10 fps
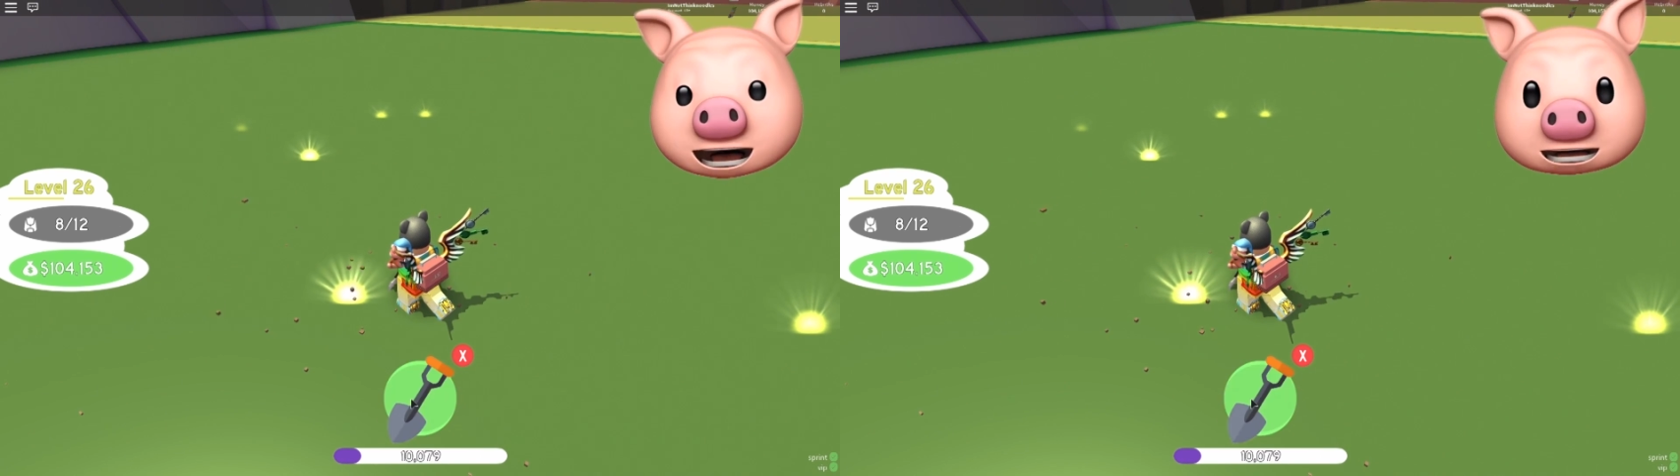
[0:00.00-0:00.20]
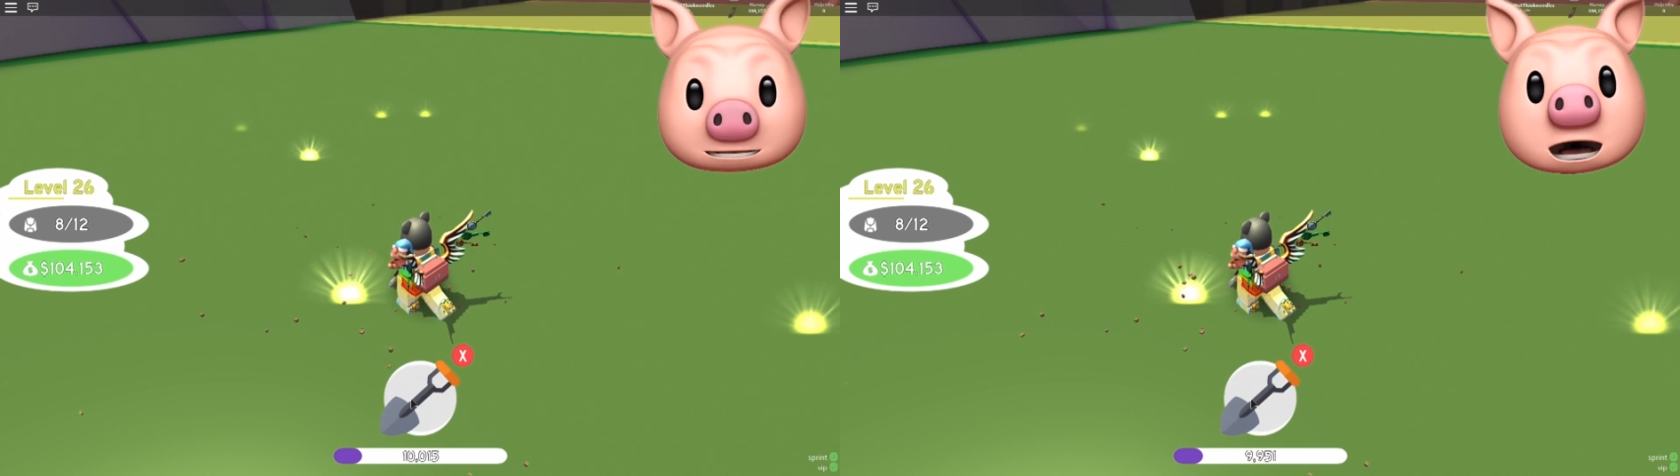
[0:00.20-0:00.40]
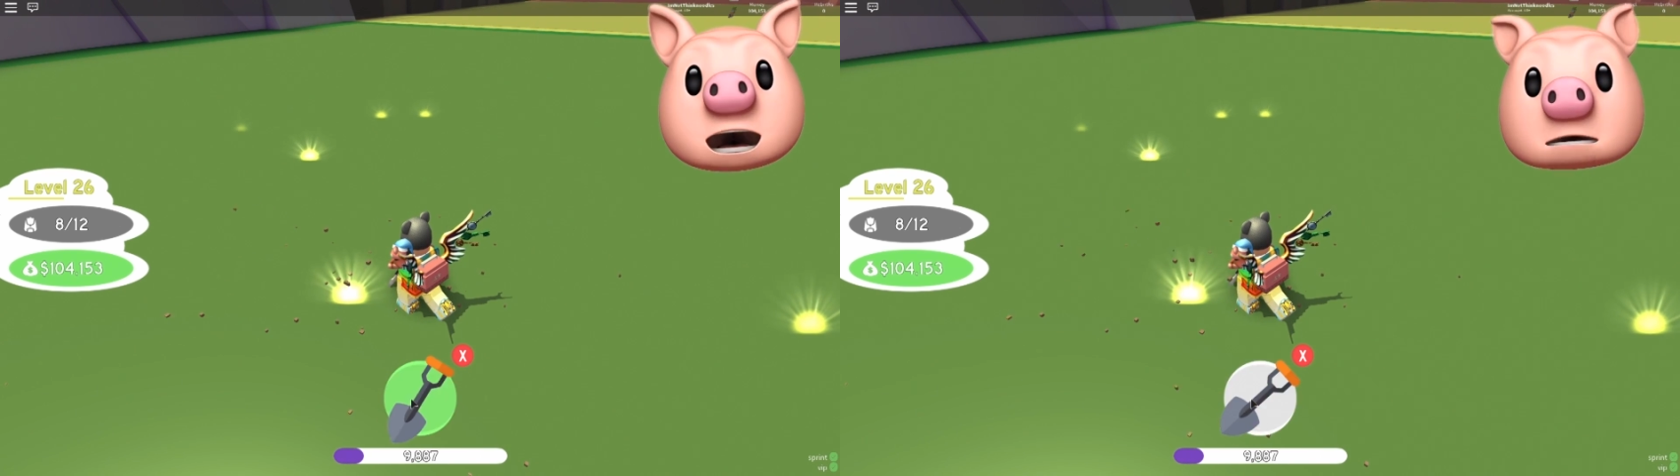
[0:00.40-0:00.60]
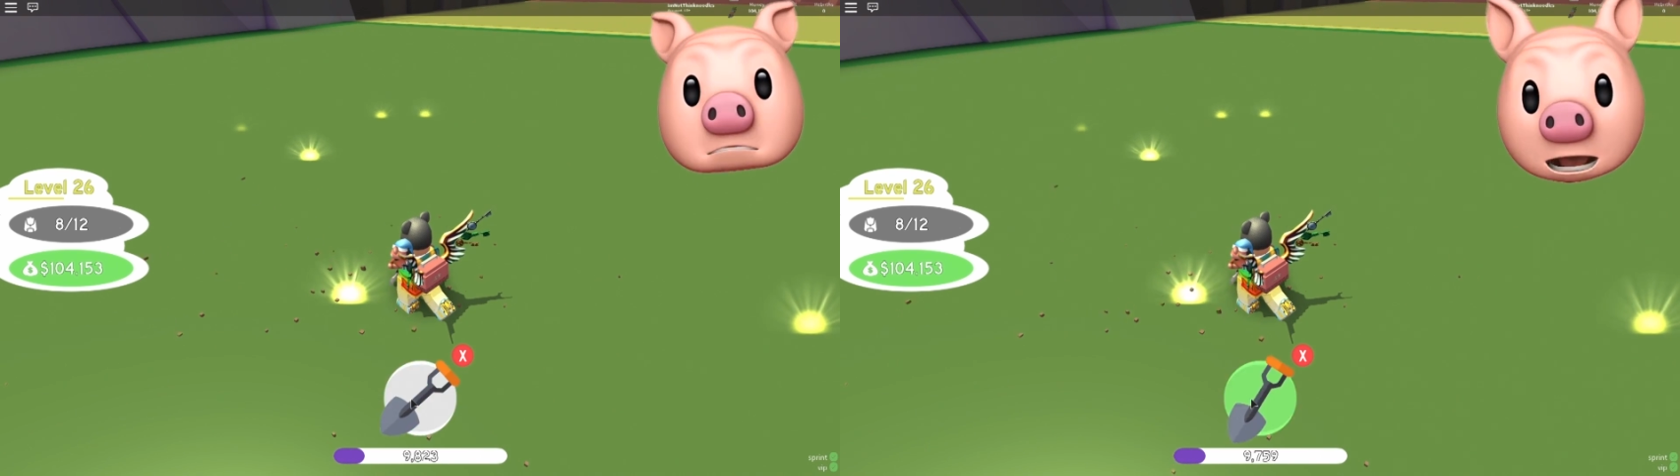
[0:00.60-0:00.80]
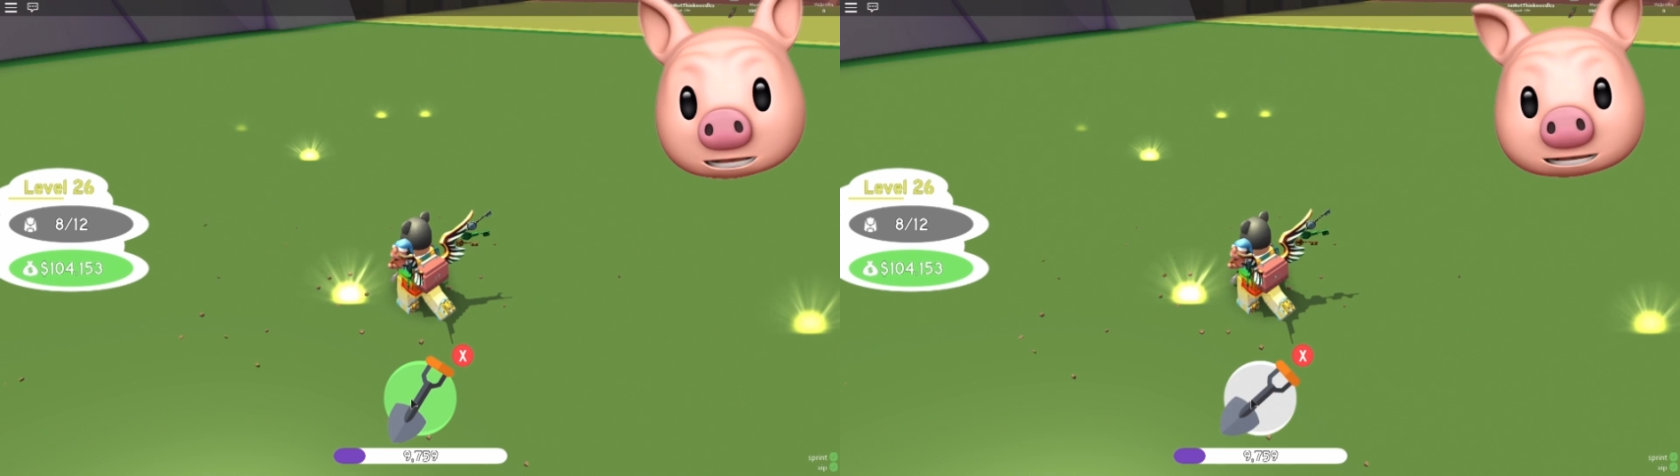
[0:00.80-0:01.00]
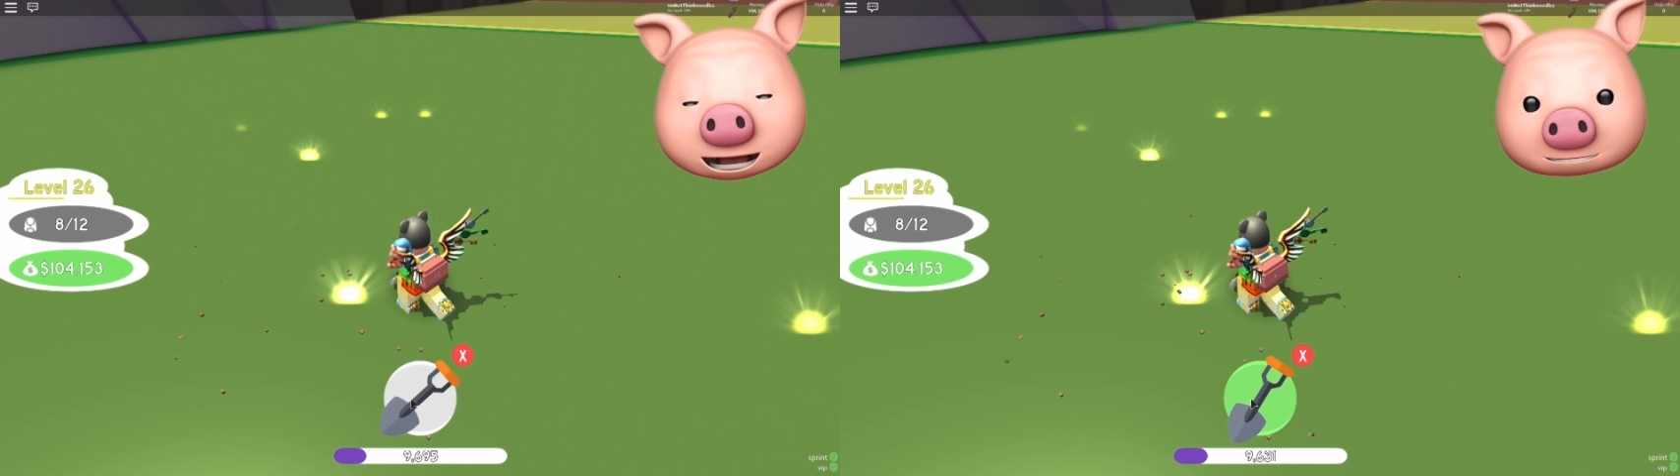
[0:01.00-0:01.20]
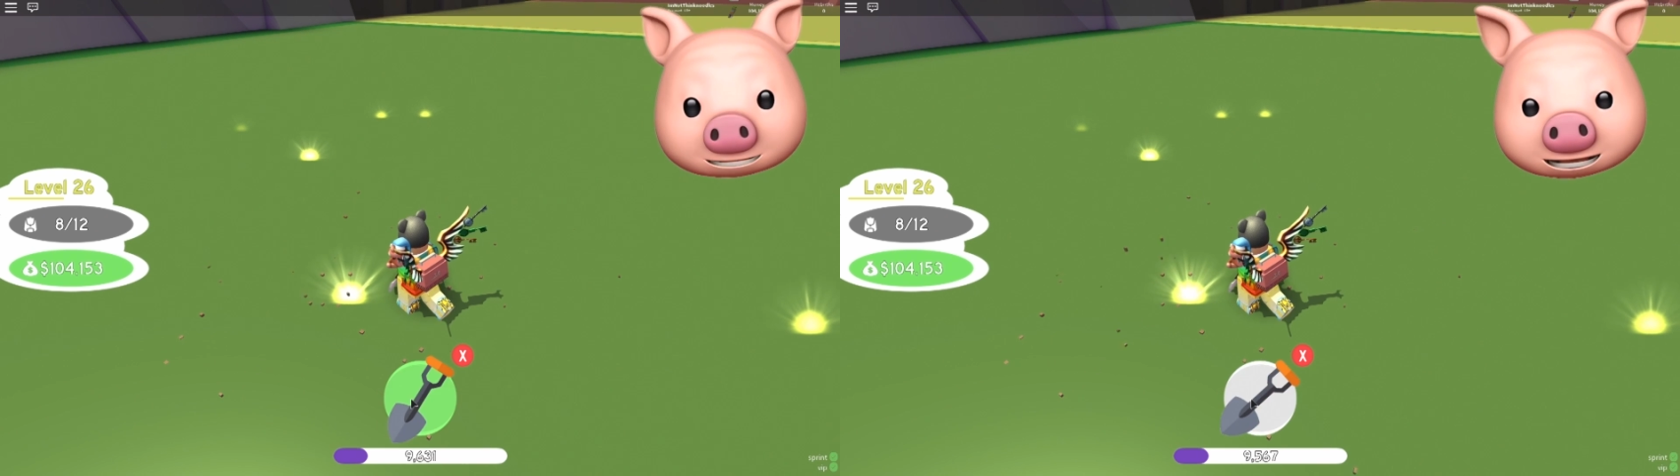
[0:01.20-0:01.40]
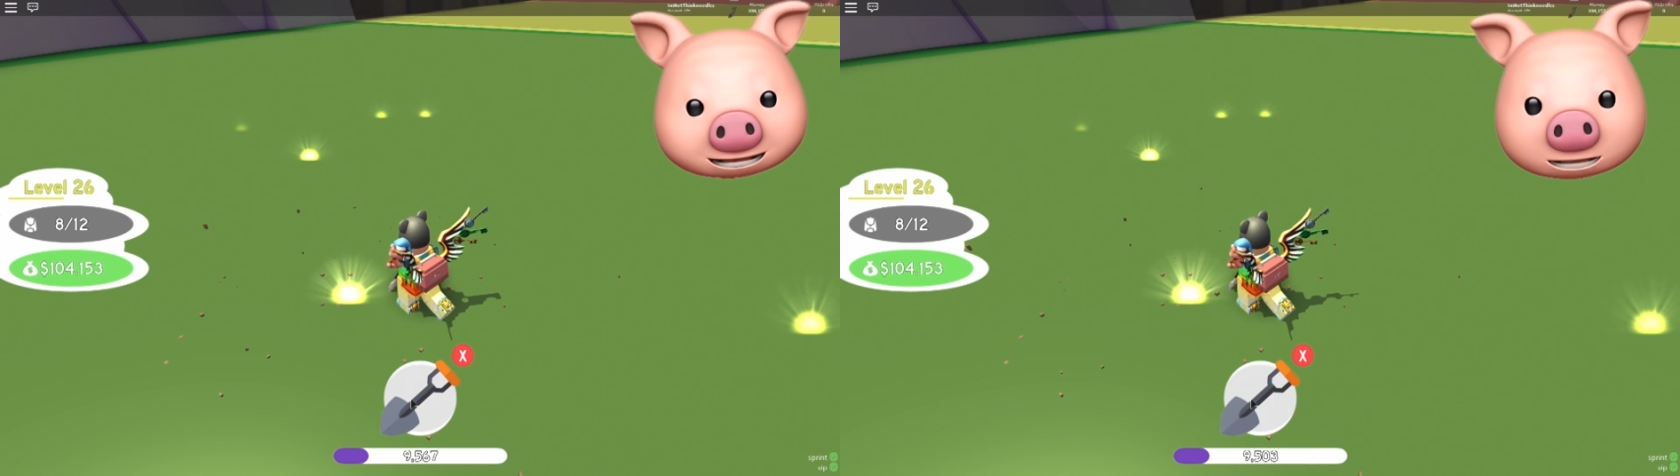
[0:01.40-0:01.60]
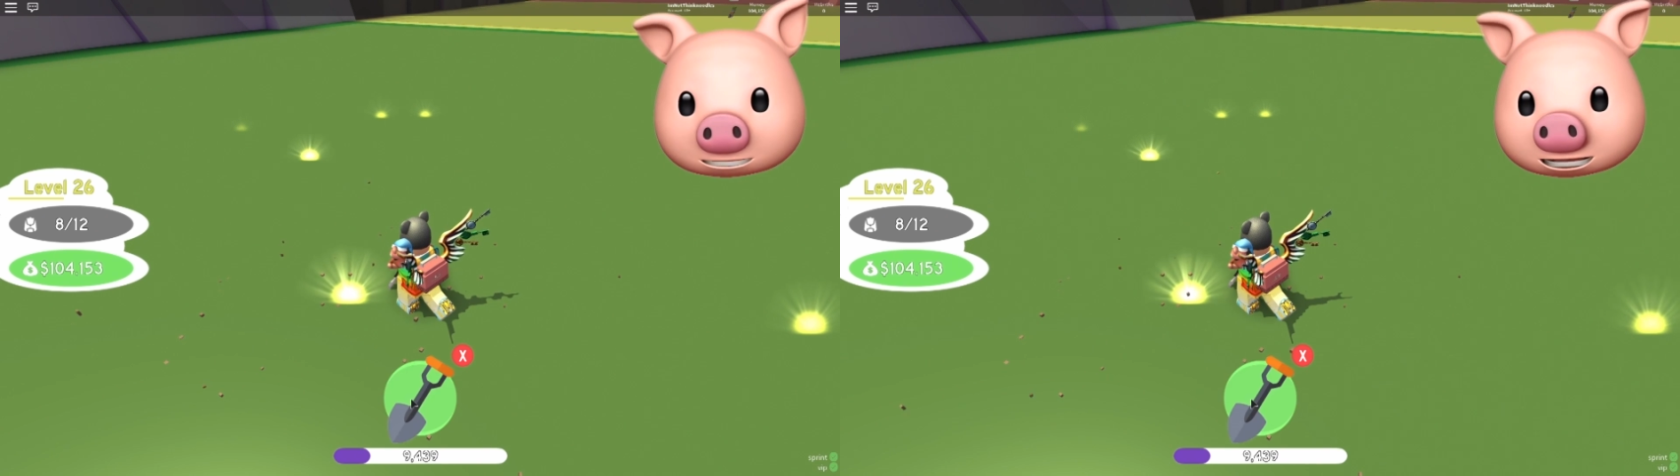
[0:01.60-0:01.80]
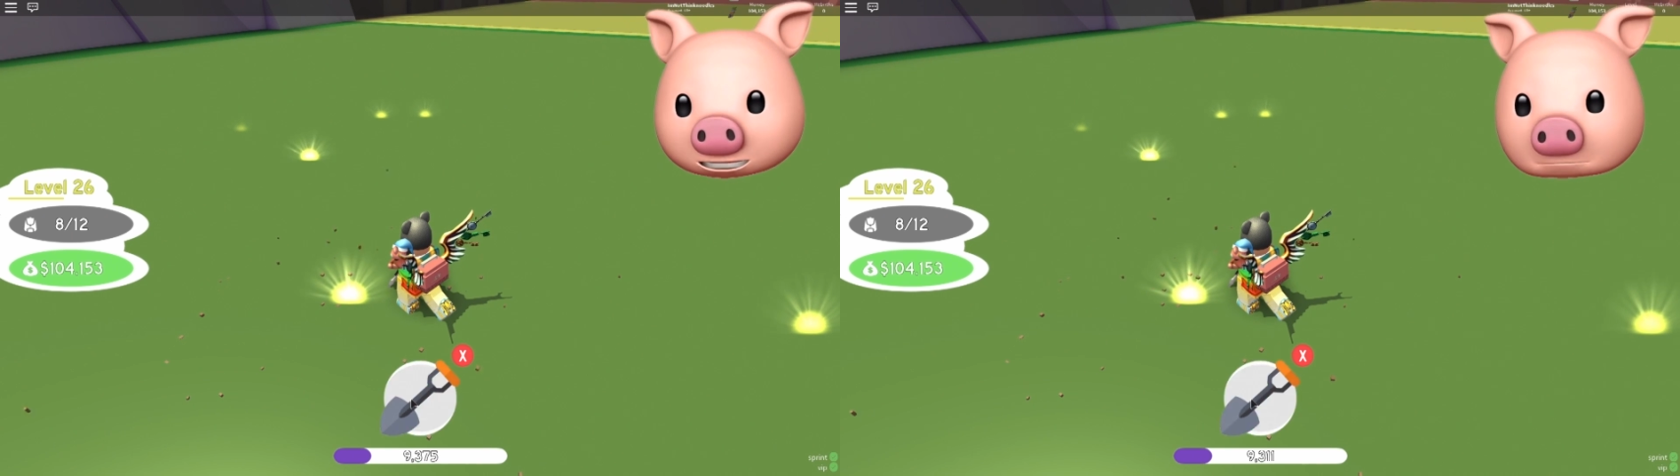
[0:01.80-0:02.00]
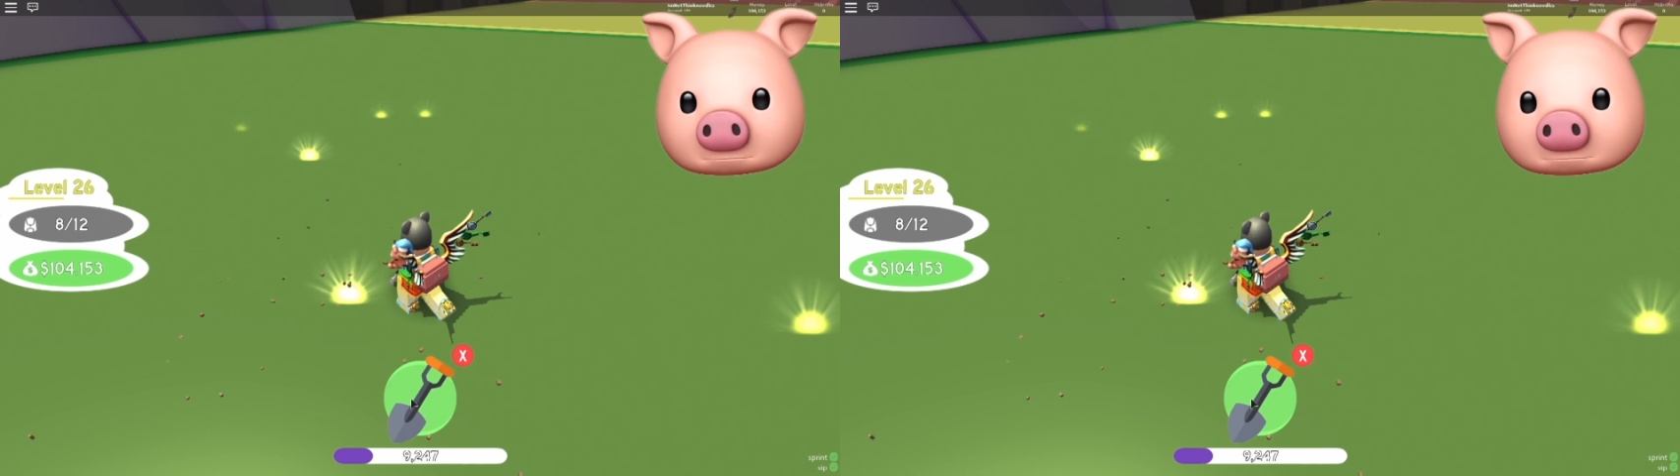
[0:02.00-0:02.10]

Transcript: I didn't find any bottle caps, and that was just a